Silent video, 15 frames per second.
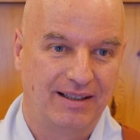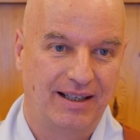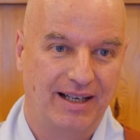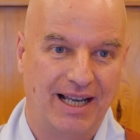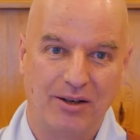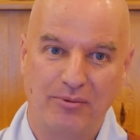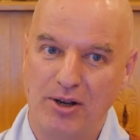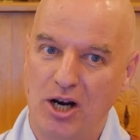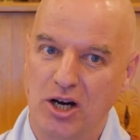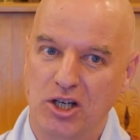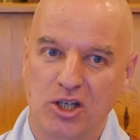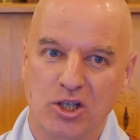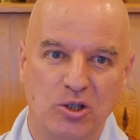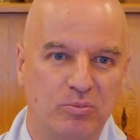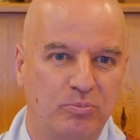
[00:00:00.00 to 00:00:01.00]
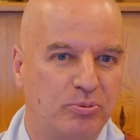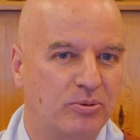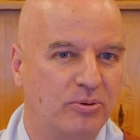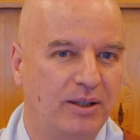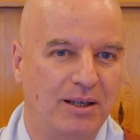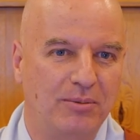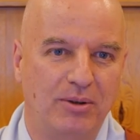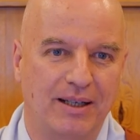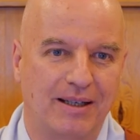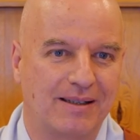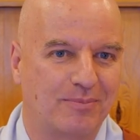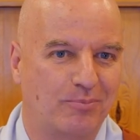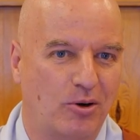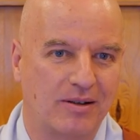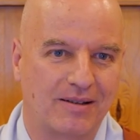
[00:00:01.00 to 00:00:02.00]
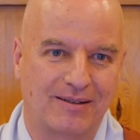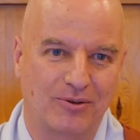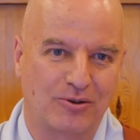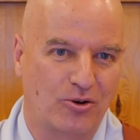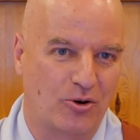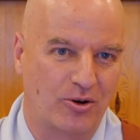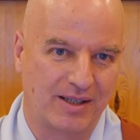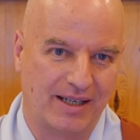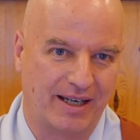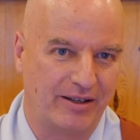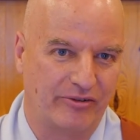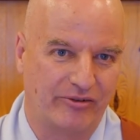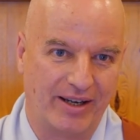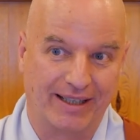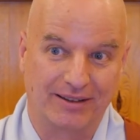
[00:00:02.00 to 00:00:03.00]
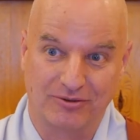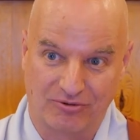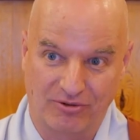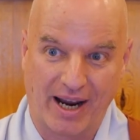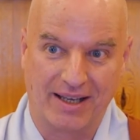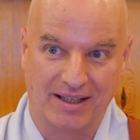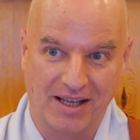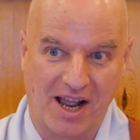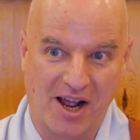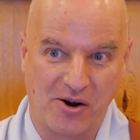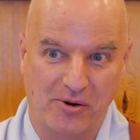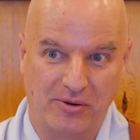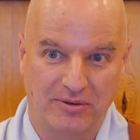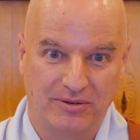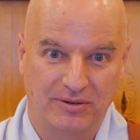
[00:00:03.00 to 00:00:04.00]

And we are supremely exposed to cause and effect right now.